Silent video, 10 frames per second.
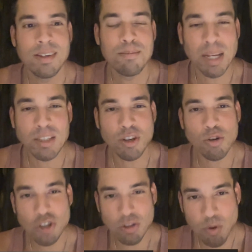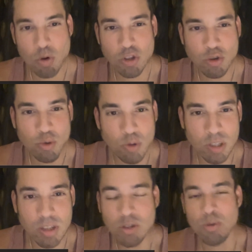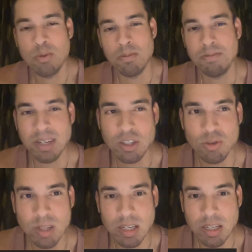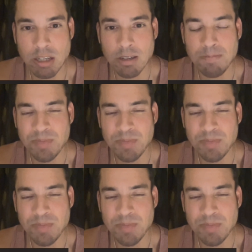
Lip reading: Pantoja, of course, cruises to victory here,